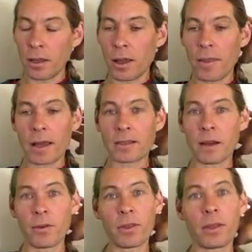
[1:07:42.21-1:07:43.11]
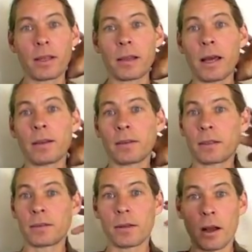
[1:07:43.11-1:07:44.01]
and that's everything that,
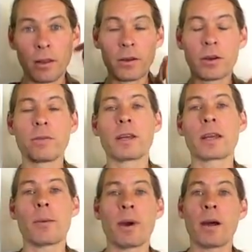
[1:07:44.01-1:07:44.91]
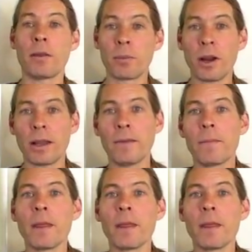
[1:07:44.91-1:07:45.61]
all the nerves that come out of the brain.